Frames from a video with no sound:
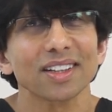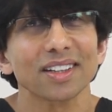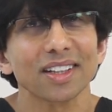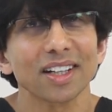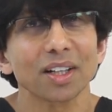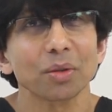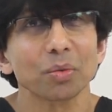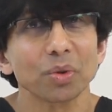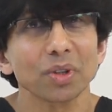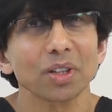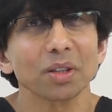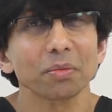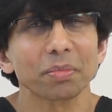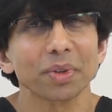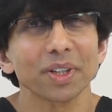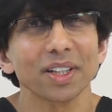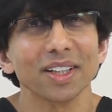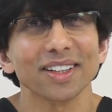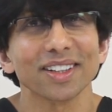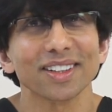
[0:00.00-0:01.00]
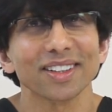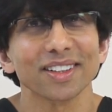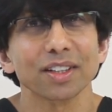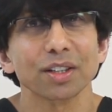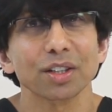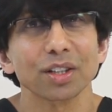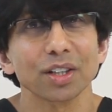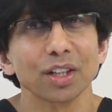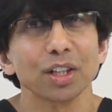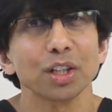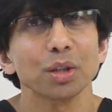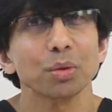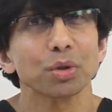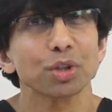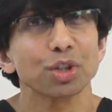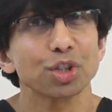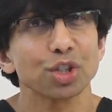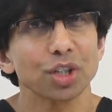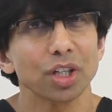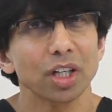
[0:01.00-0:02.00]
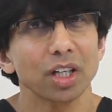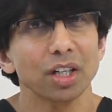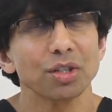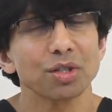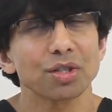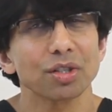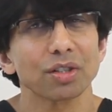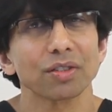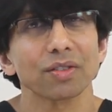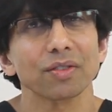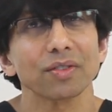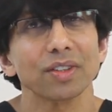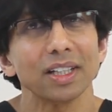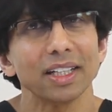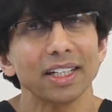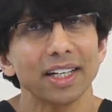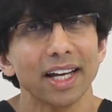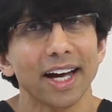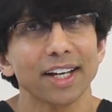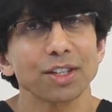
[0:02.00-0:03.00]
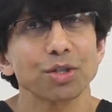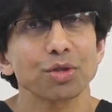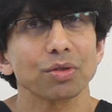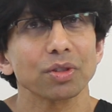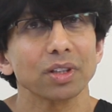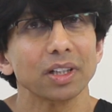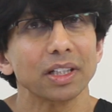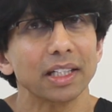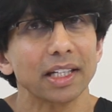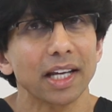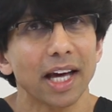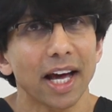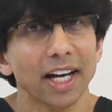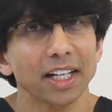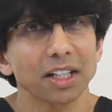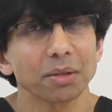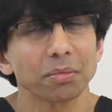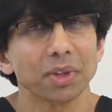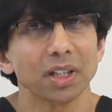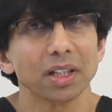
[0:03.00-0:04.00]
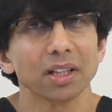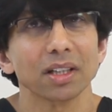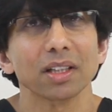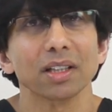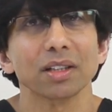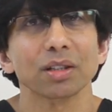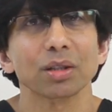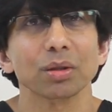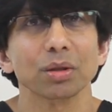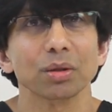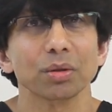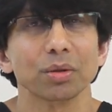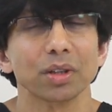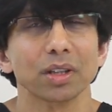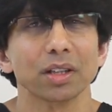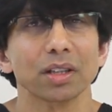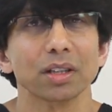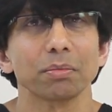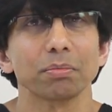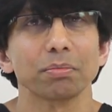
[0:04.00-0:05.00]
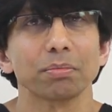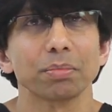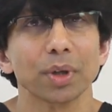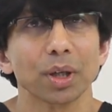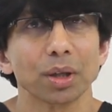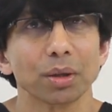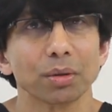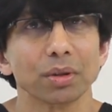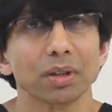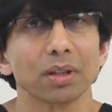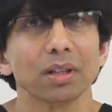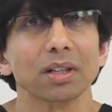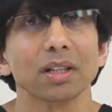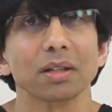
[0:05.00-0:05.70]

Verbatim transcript: there will be continual changes of the natural anatomy, including the bone,